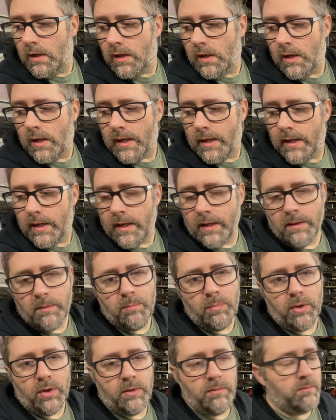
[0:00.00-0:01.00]
I
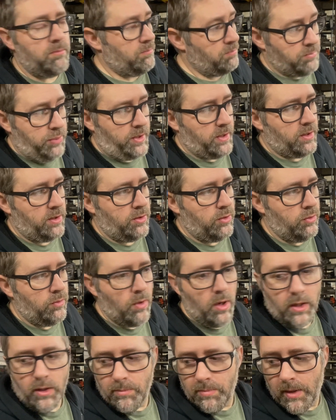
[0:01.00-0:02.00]
putting a new
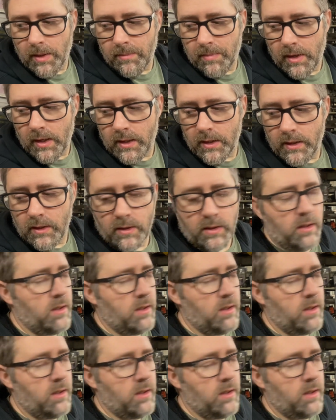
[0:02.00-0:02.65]
water pump on it.